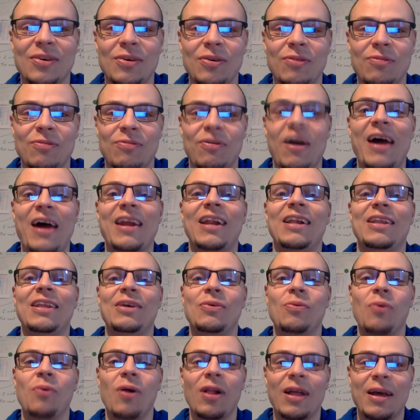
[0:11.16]
Finally,
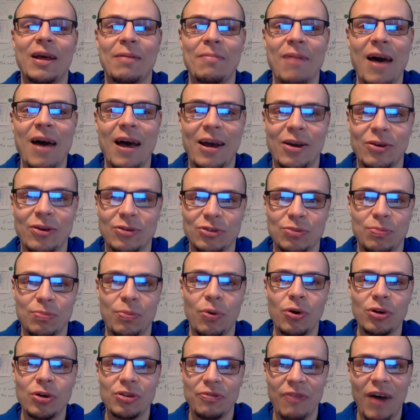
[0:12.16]
welcome back on
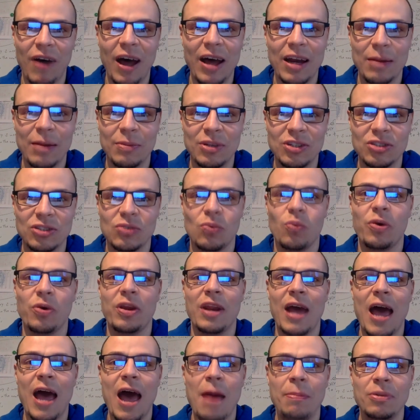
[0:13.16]
Sports Vitamins with
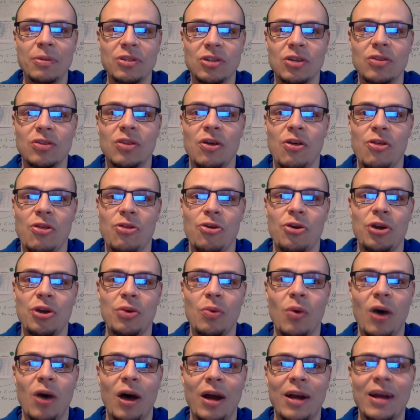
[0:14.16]
episode
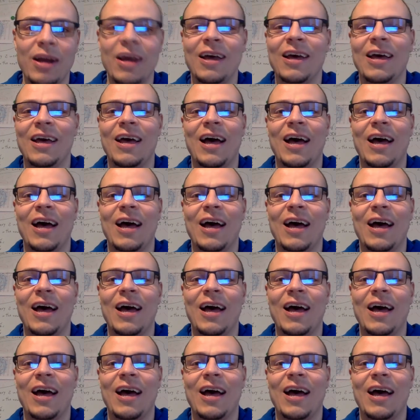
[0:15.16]
31.